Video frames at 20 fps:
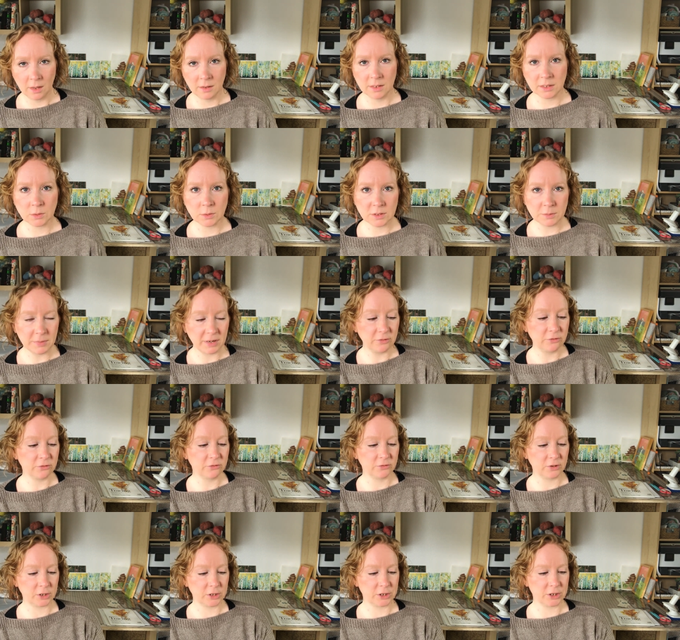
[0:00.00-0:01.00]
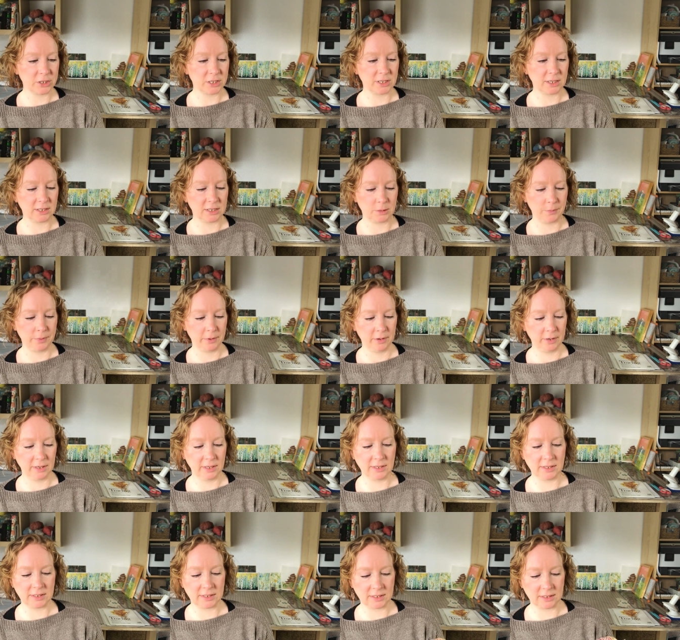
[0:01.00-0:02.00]
this was my first
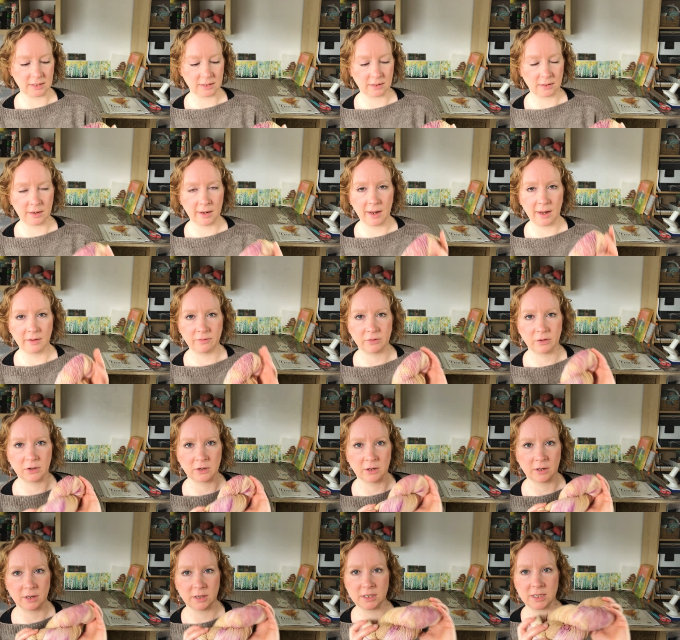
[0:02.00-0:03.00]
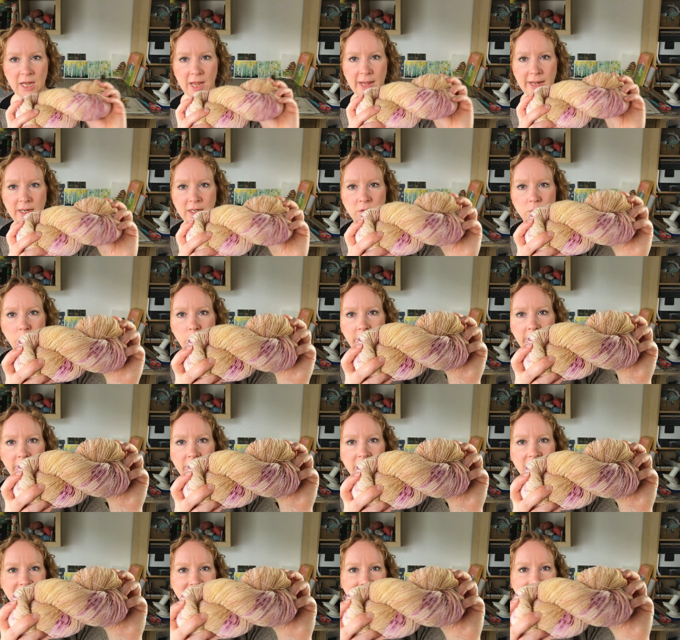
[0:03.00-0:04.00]
experience ever dyeing with
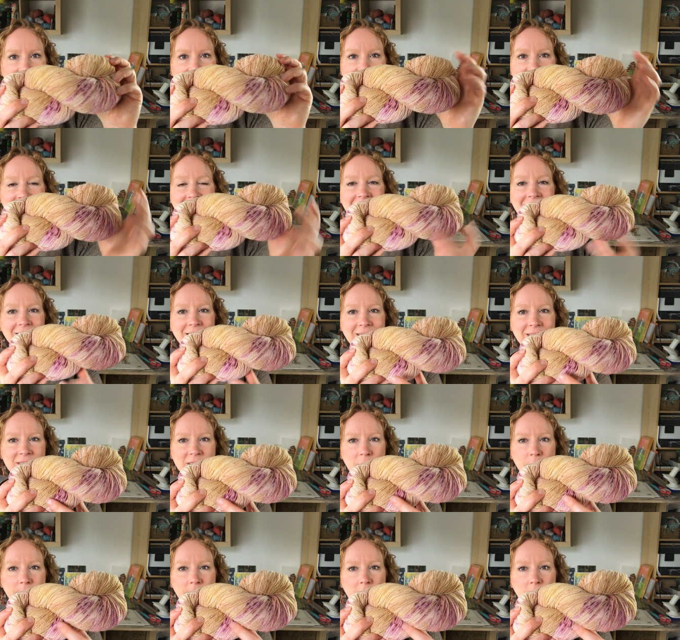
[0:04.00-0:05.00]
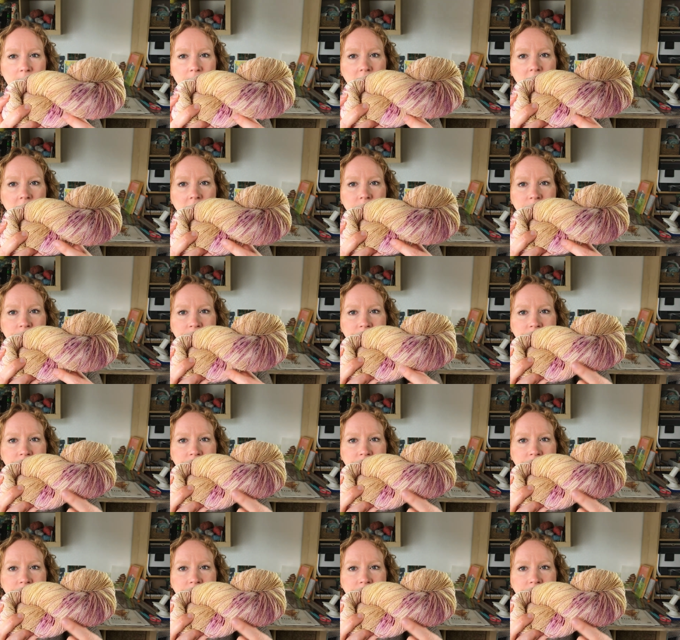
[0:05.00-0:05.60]
lac and it's a purple.